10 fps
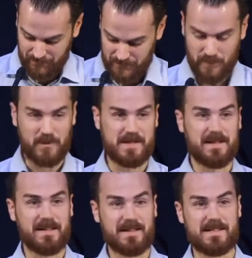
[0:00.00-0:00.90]
you're
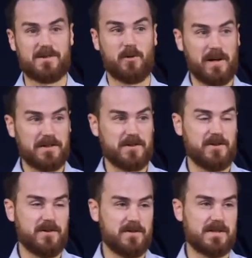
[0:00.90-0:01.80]
presenting these great
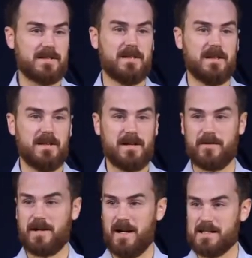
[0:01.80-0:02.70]
truths of
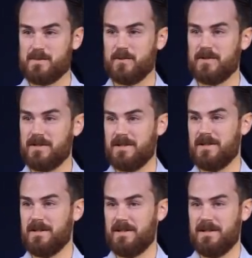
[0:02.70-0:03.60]
the gospel
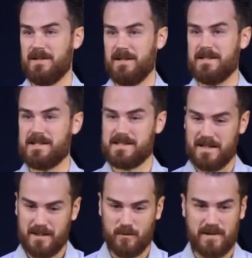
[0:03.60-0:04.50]
and to
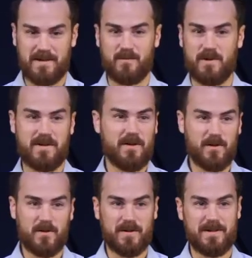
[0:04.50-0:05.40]
say it with, with
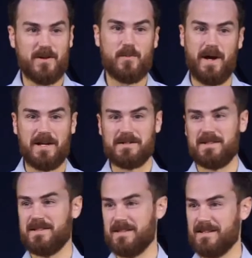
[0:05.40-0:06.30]
no, no
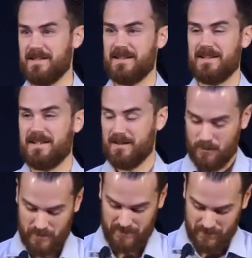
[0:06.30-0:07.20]
passion,
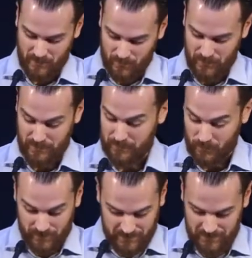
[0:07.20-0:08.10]
with no
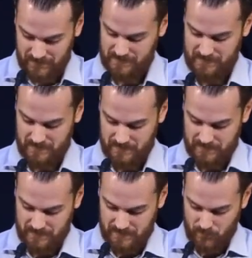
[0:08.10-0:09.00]
authority,
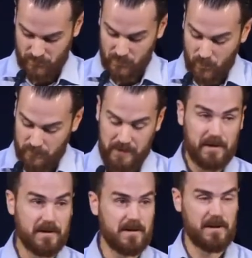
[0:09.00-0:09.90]
with no
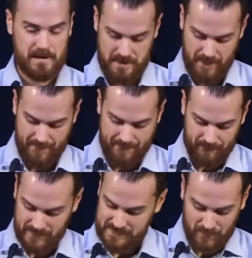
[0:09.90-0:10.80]
appeal.
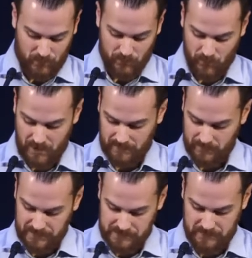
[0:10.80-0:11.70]
That's not bold
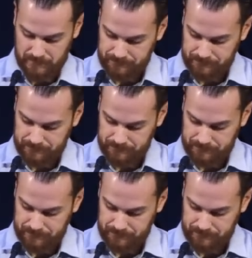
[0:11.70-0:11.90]
proclamation.